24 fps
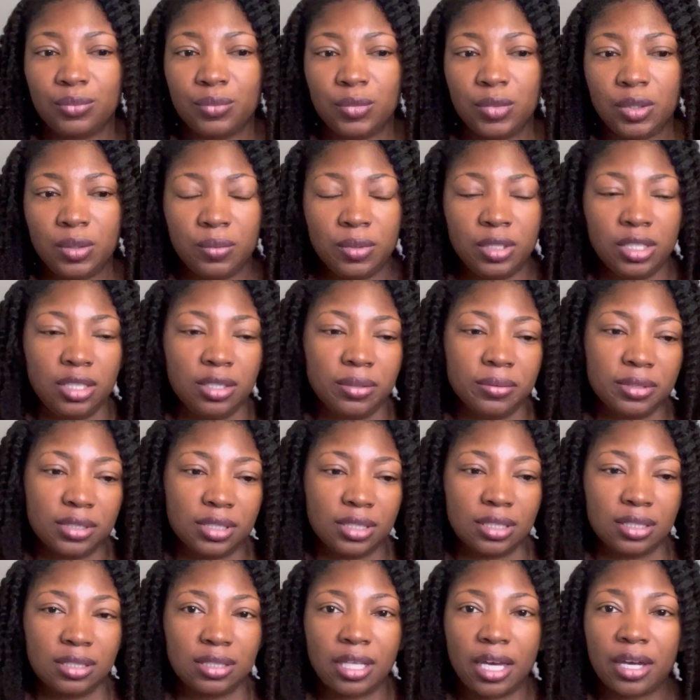what year was
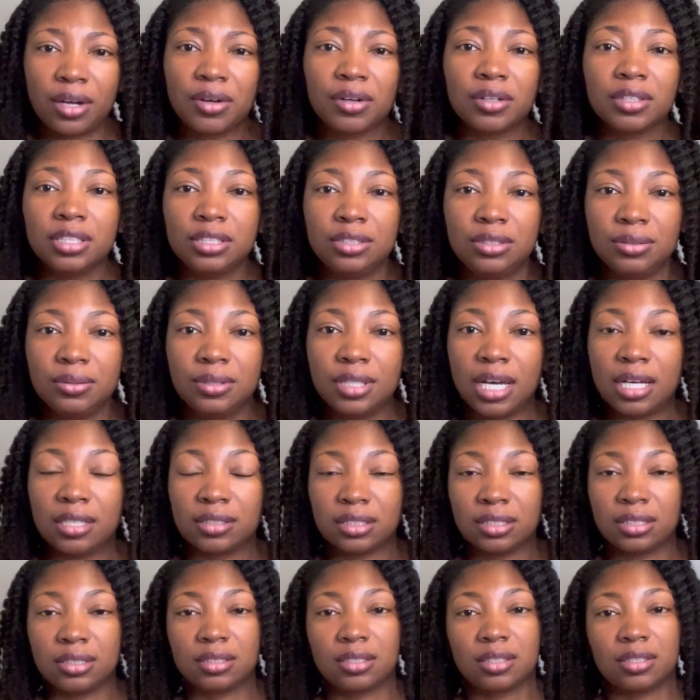this? Like early
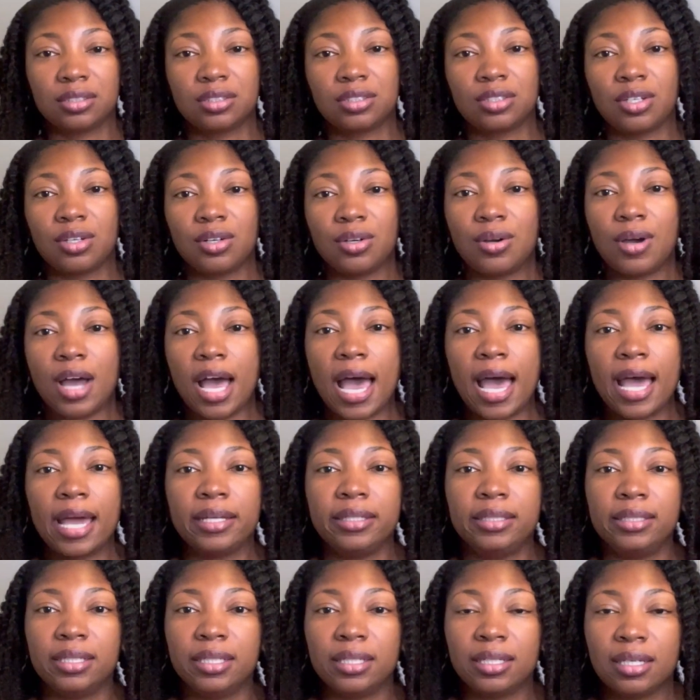2000s. So I
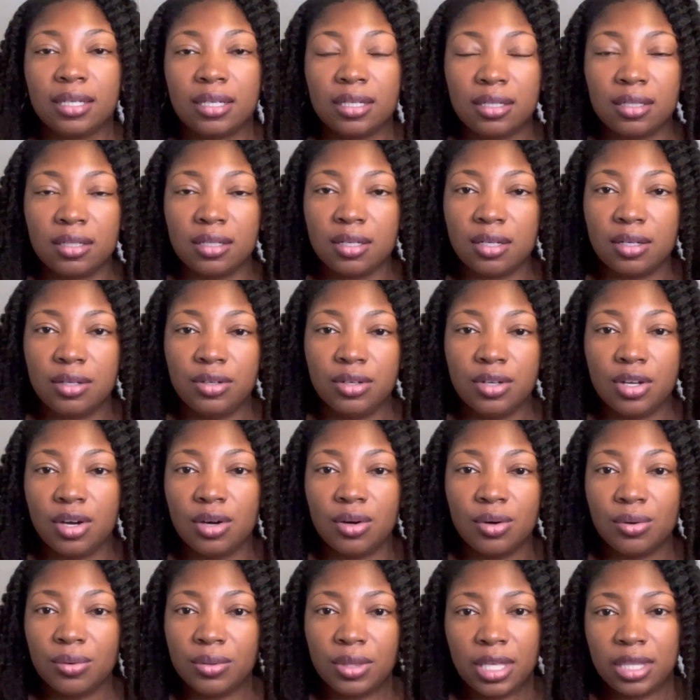didn't
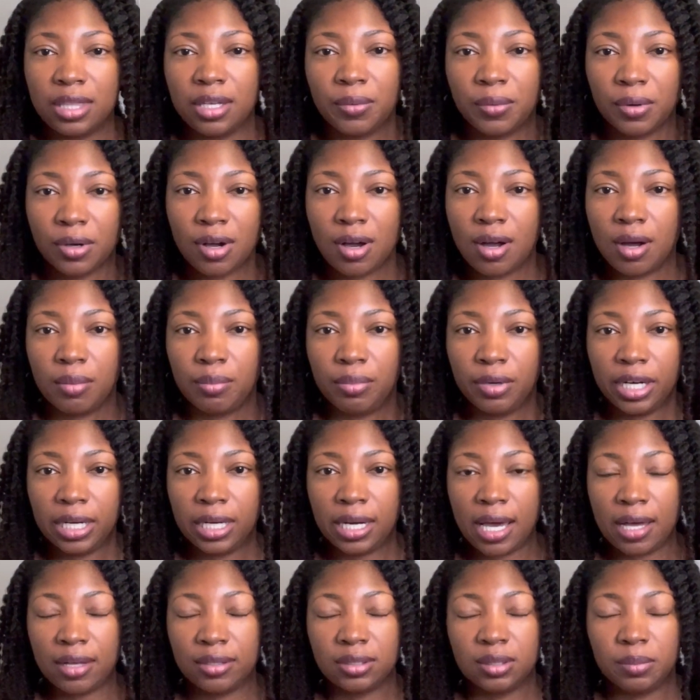know that they were called braid
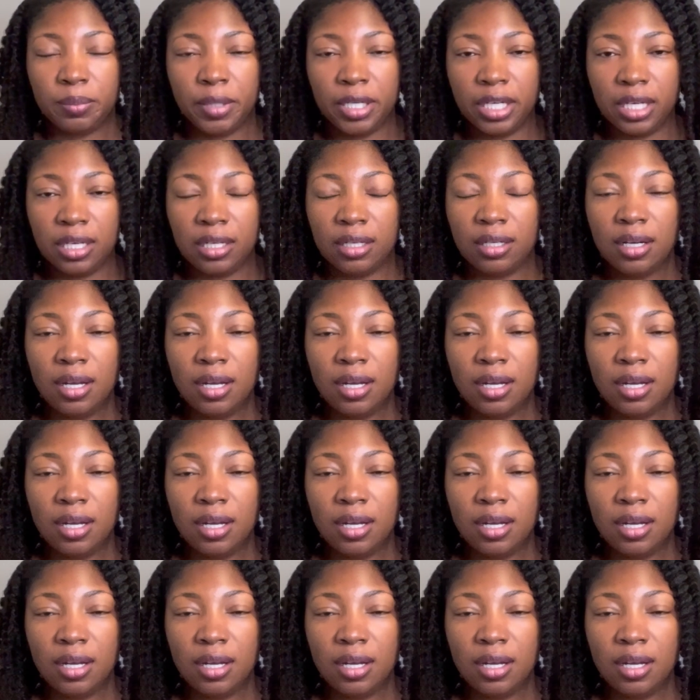outs, but